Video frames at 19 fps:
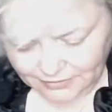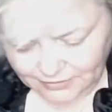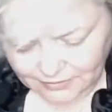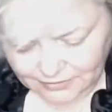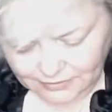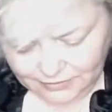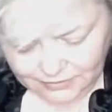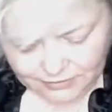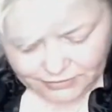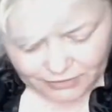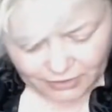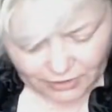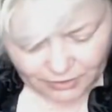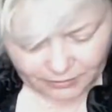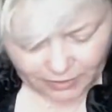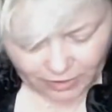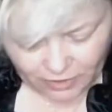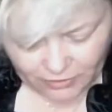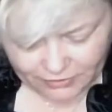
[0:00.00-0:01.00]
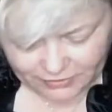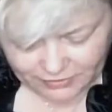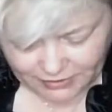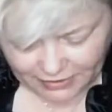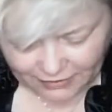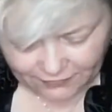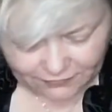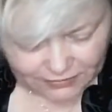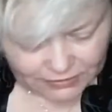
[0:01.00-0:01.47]
It's telling about all the
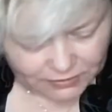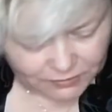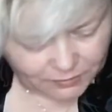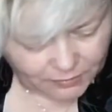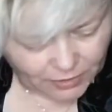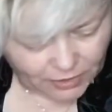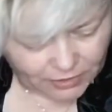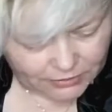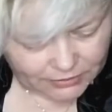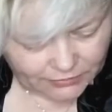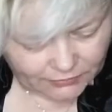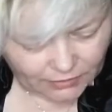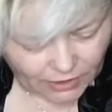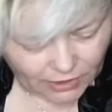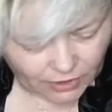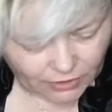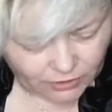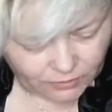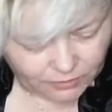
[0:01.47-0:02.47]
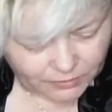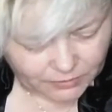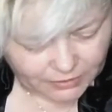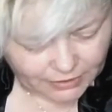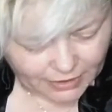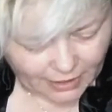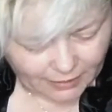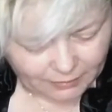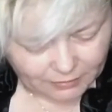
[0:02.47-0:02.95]
safety parts of it. 100%
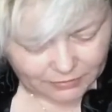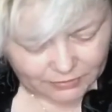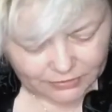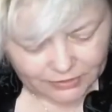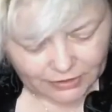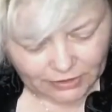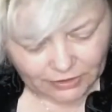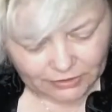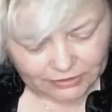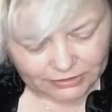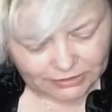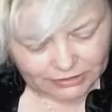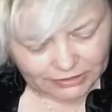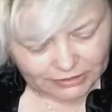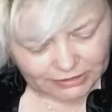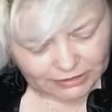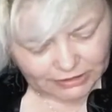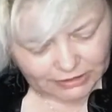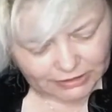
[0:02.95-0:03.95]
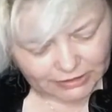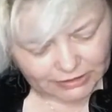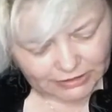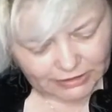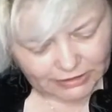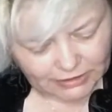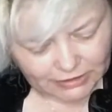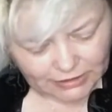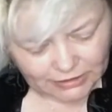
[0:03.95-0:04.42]
happiness guaranteed.
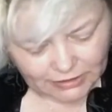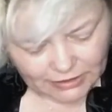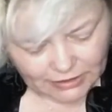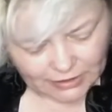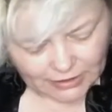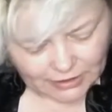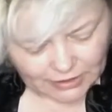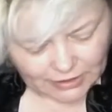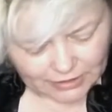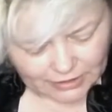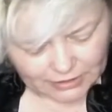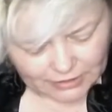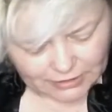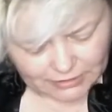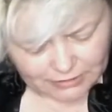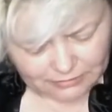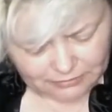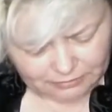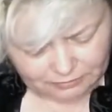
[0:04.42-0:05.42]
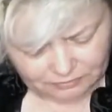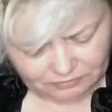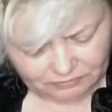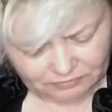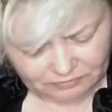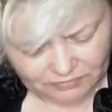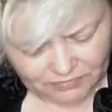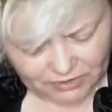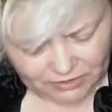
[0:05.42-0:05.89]
I
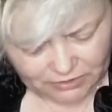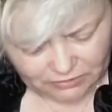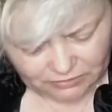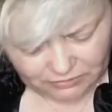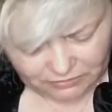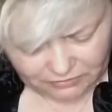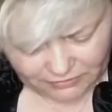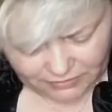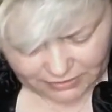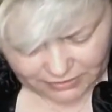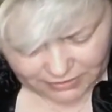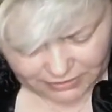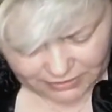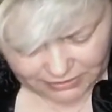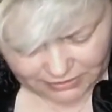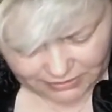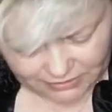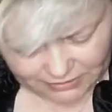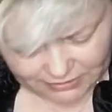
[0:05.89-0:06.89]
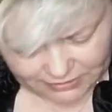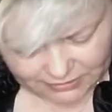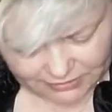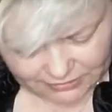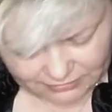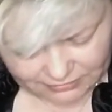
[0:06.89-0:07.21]
don't know if I can get this.